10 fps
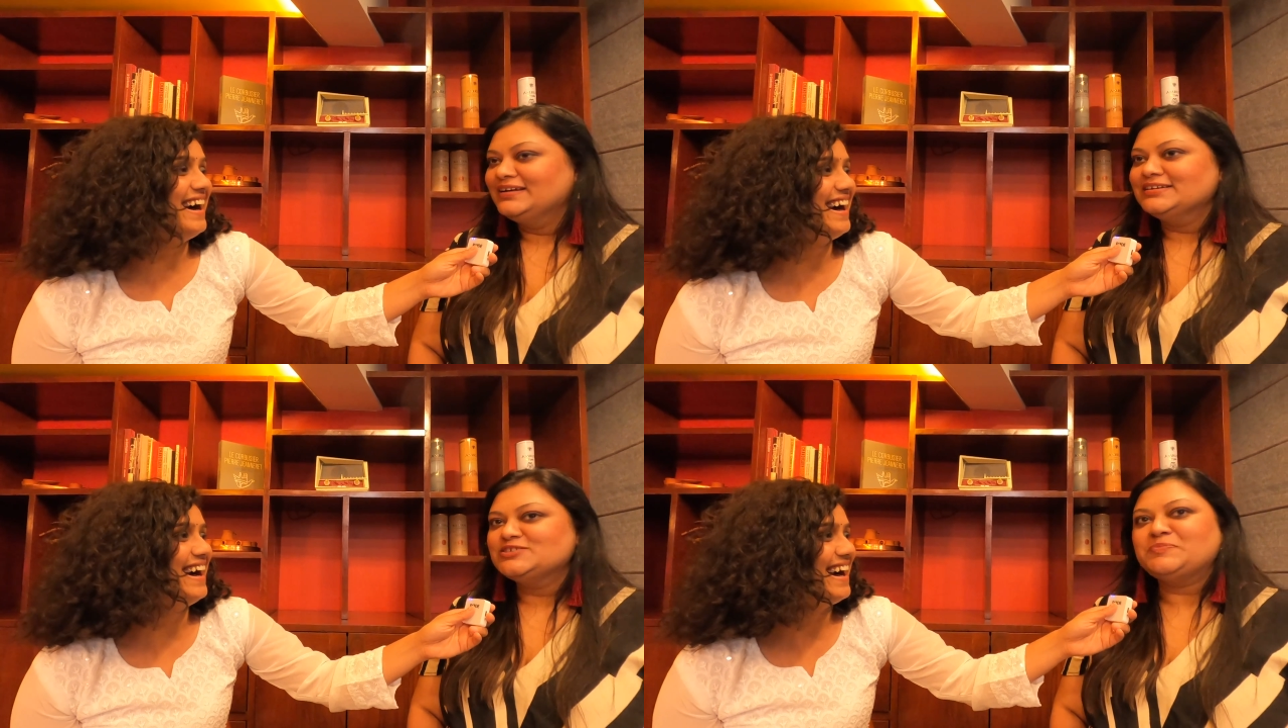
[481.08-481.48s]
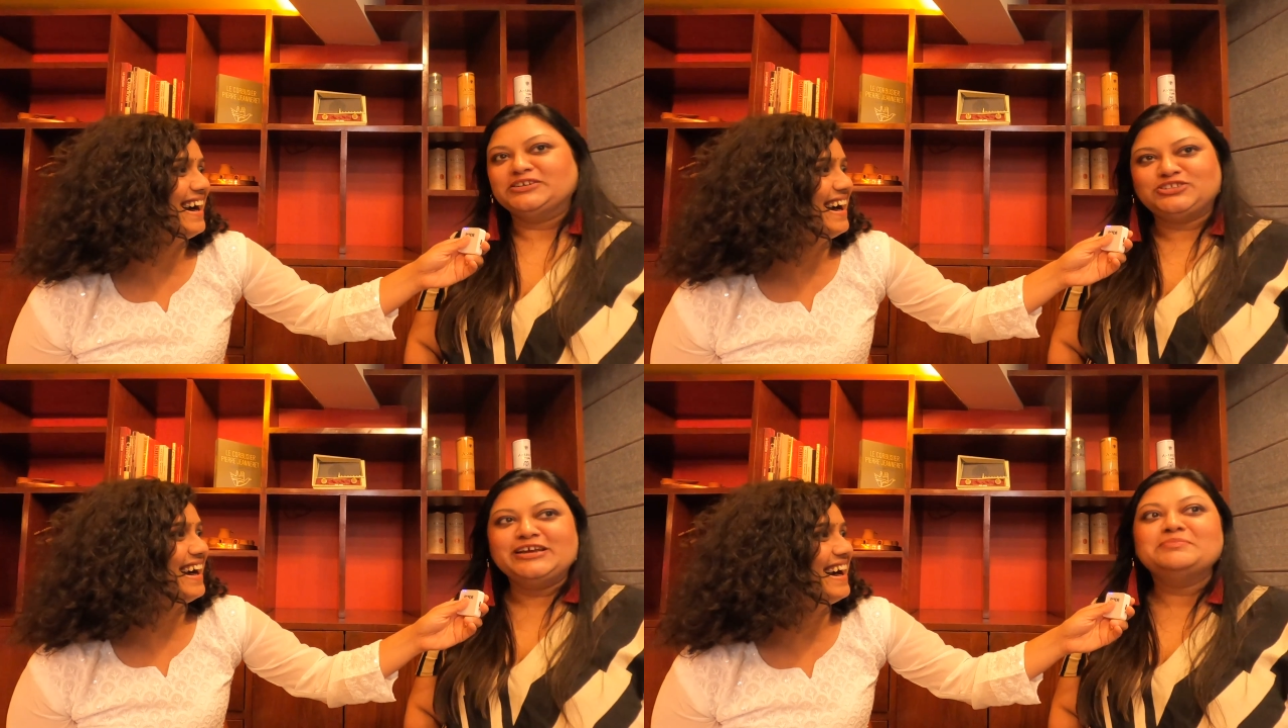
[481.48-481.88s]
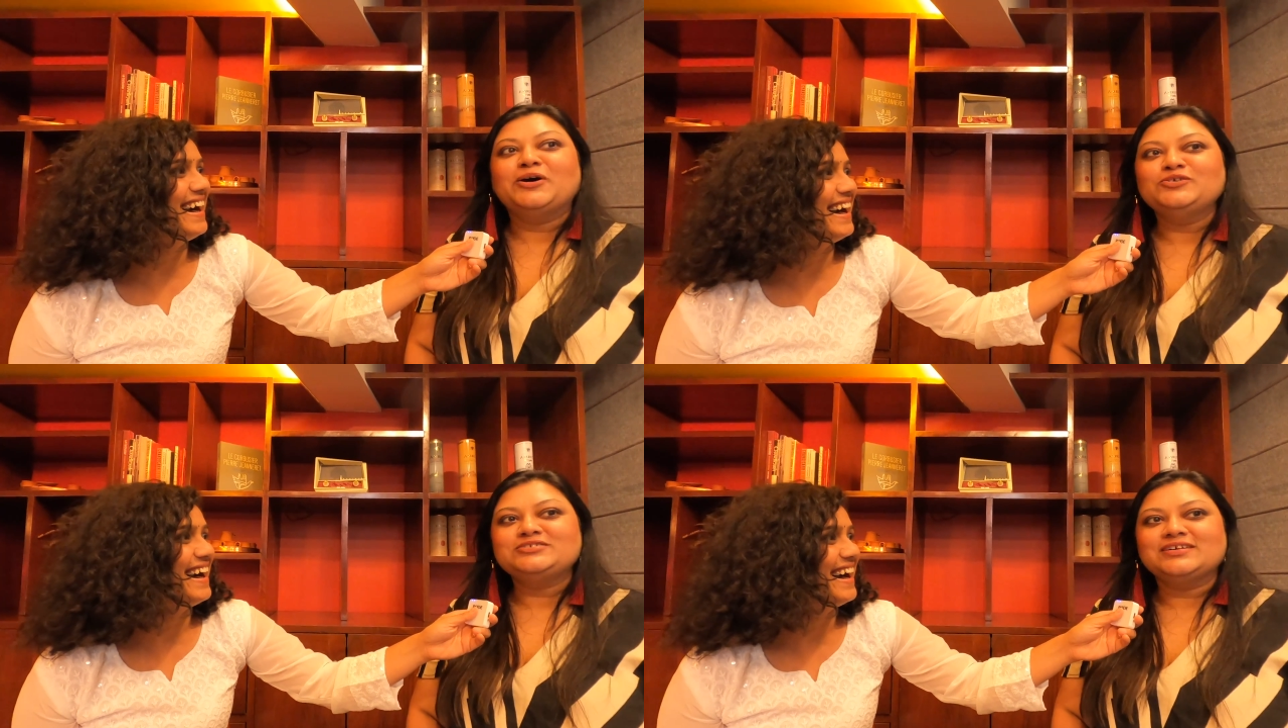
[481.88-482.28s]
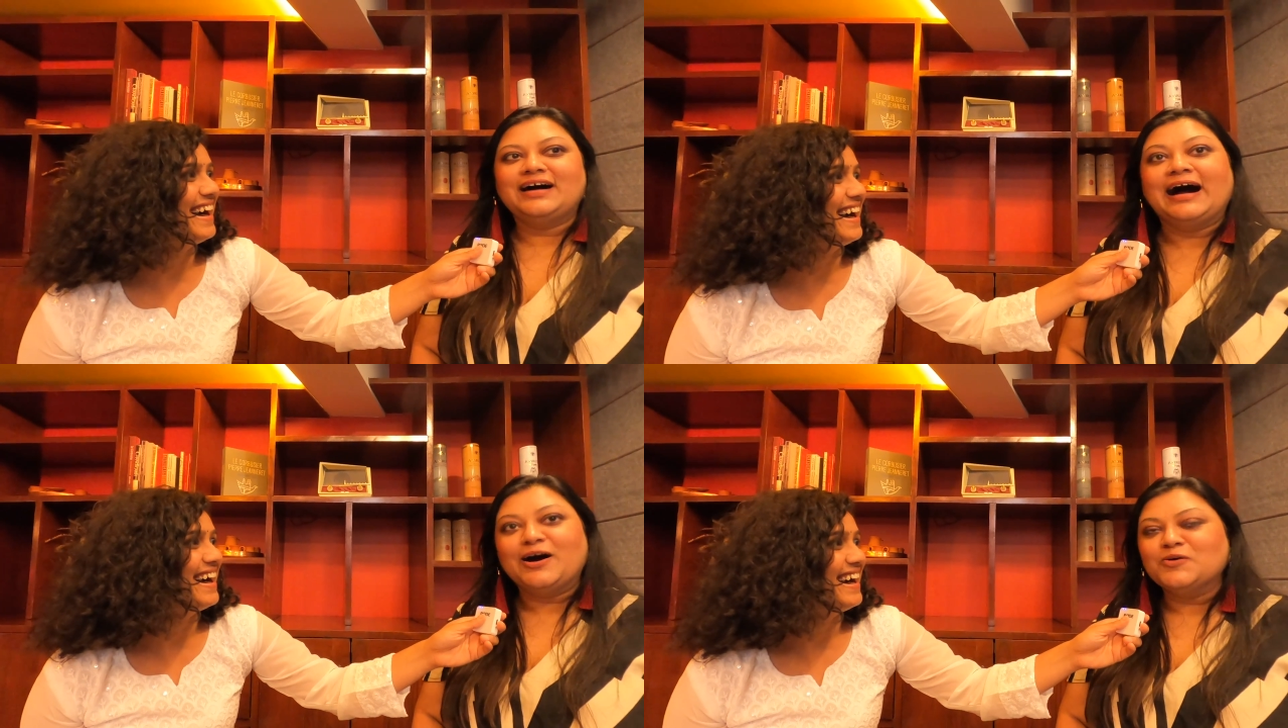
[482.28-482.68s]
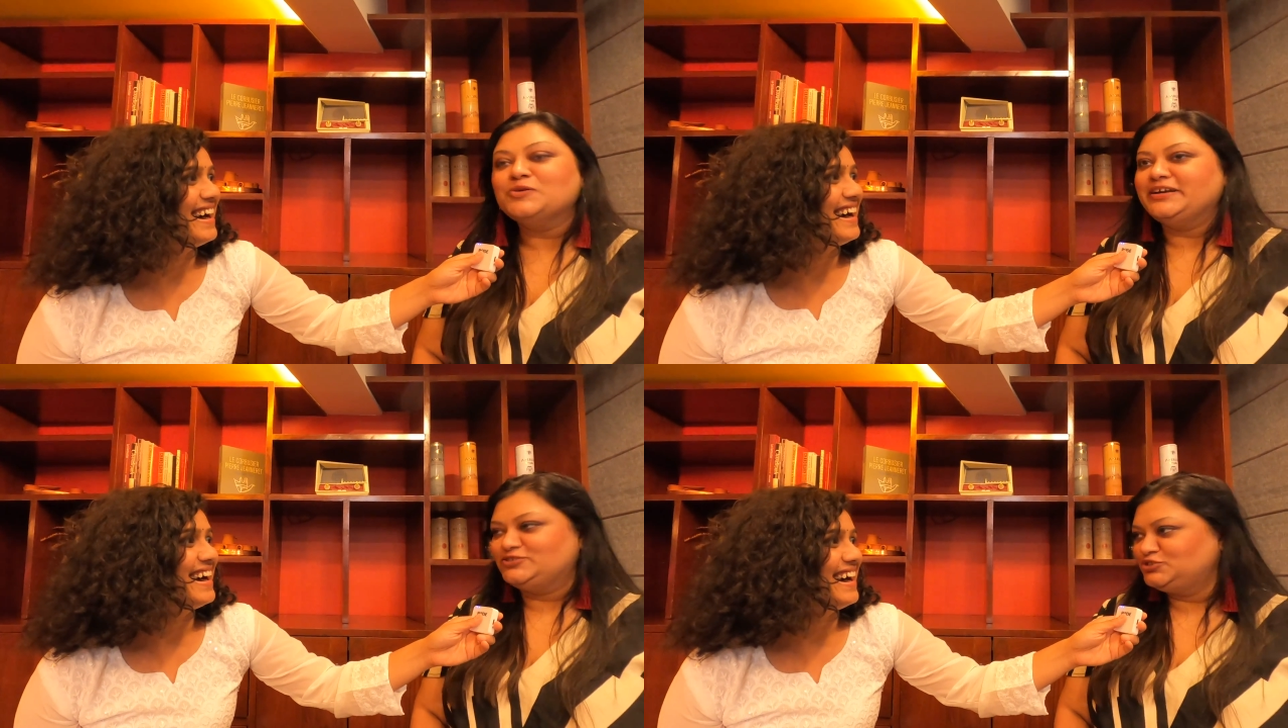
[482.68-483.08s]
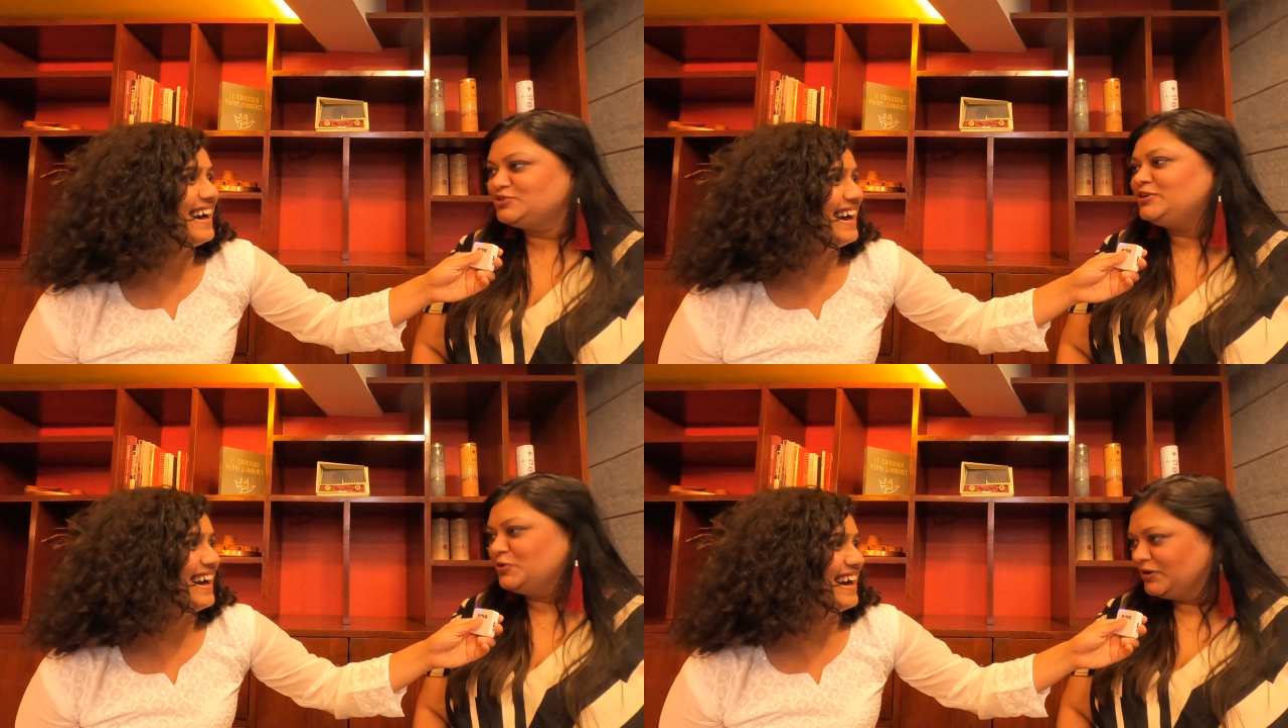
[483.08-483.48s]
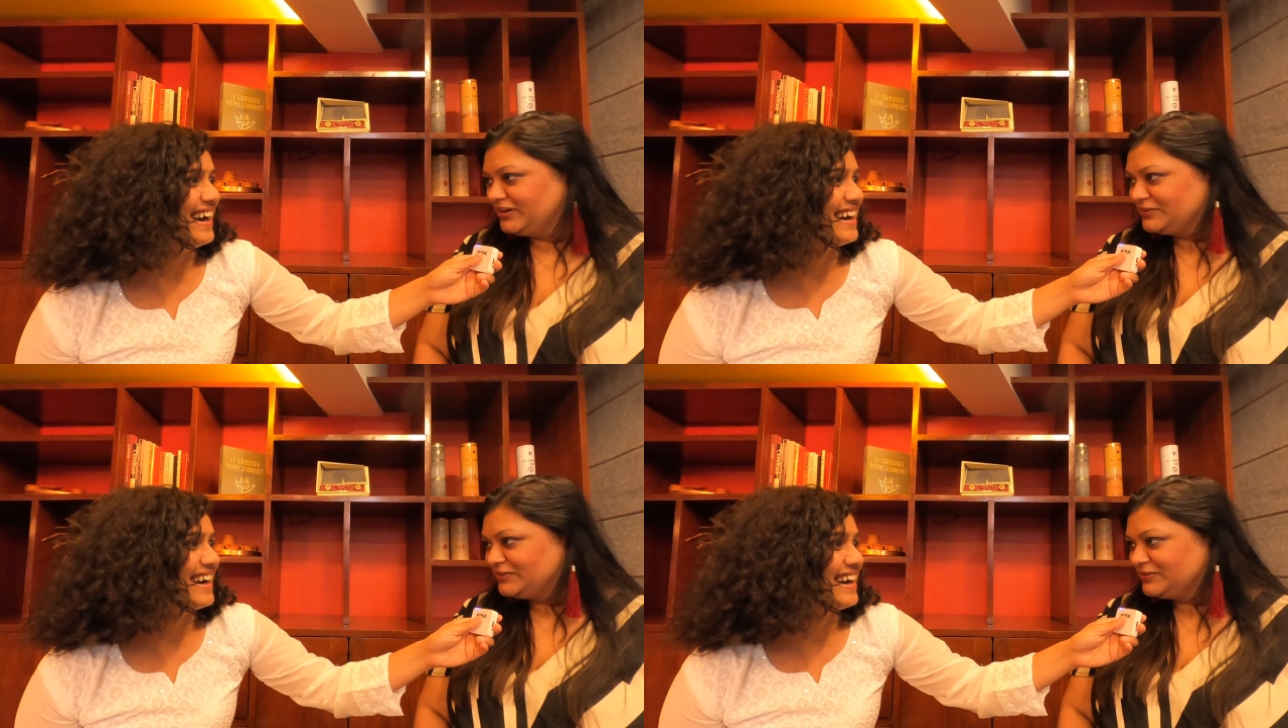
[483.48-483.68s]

especially about how it should look.